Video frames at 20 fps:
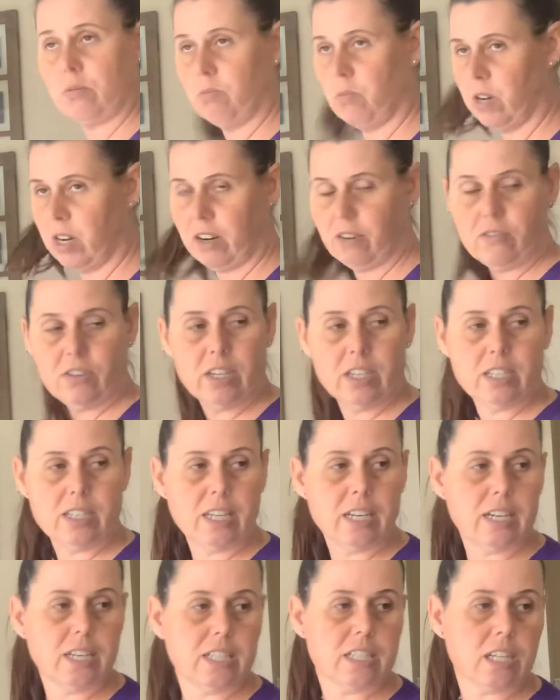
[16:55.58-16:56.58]
whatever.
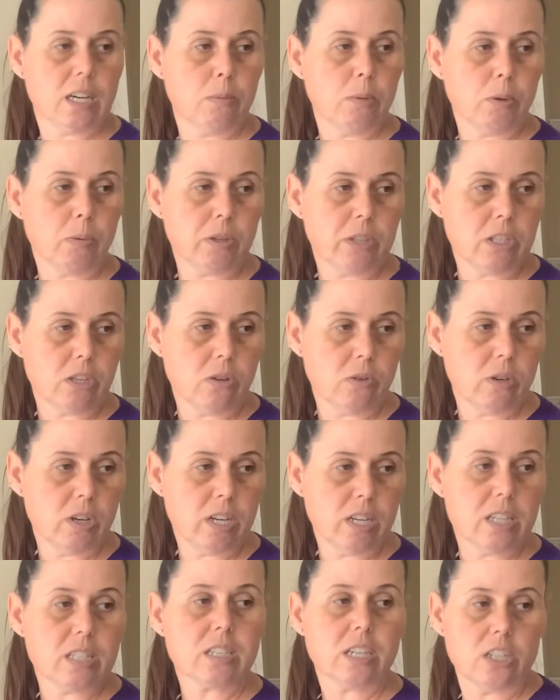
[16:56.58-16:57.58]
They didn't tell me what the unit
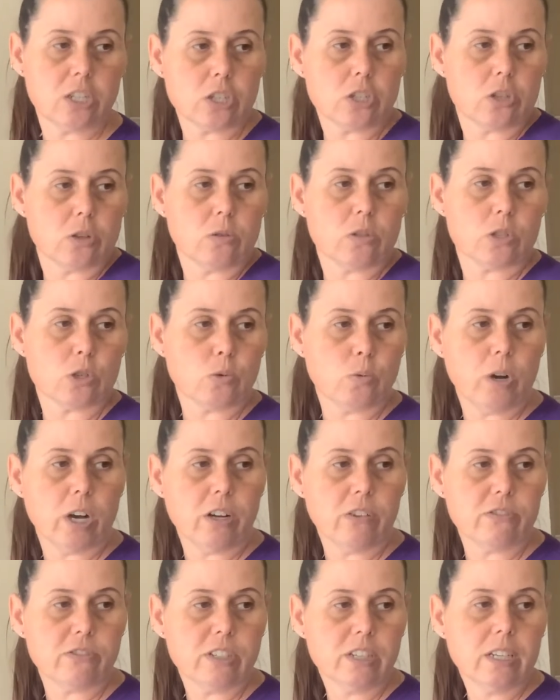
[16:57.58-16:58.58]
is, I just know it's
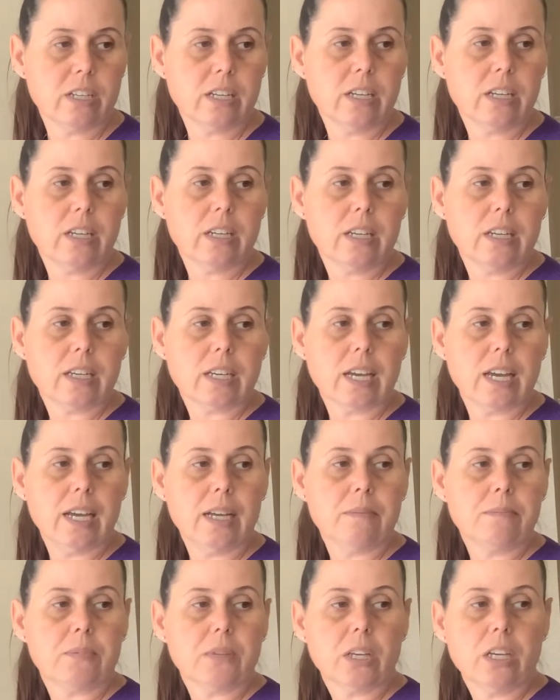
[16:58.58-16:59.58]
12.
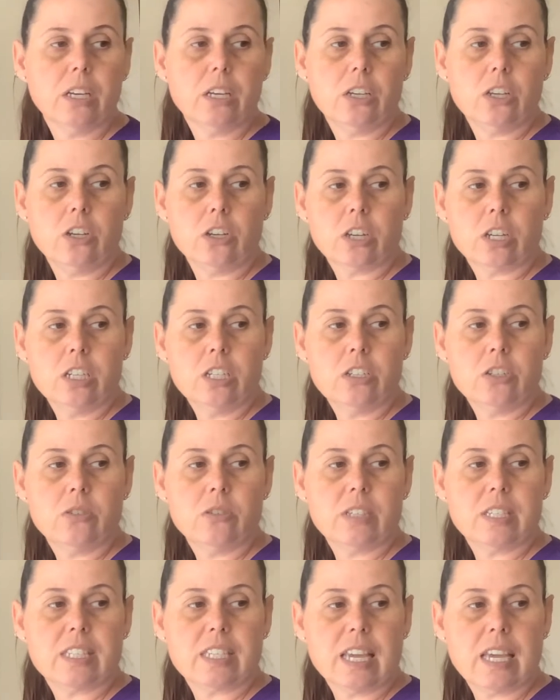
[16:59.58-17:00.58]
Okay? You're going to do
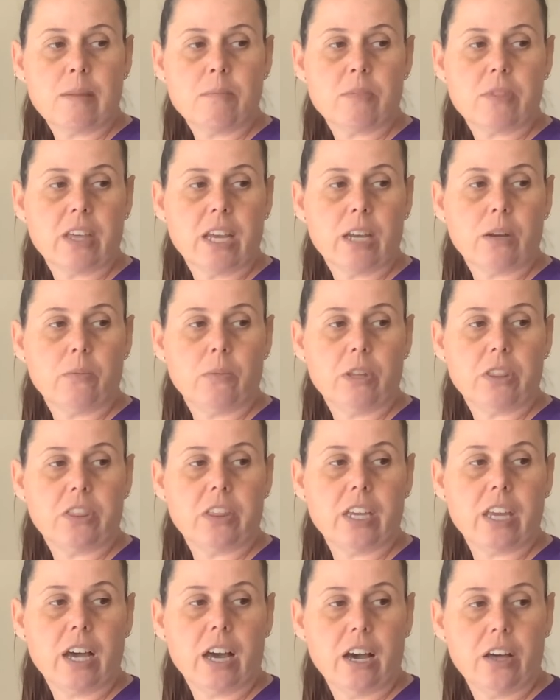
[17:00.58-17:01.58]
the same thing with
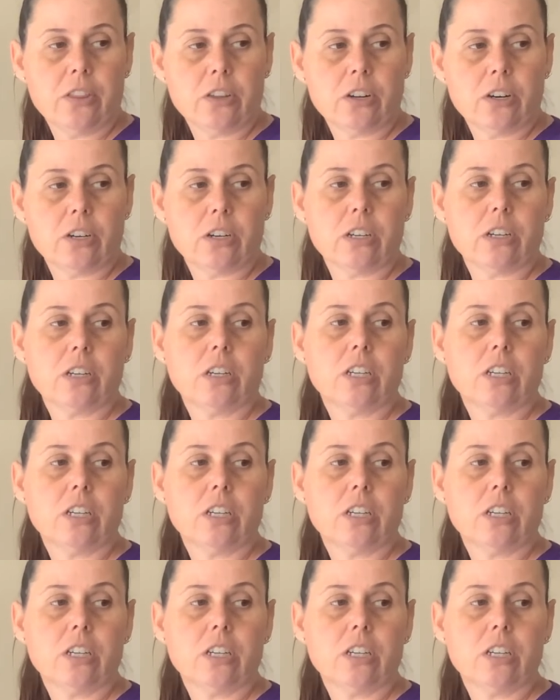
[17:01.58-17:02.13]
the other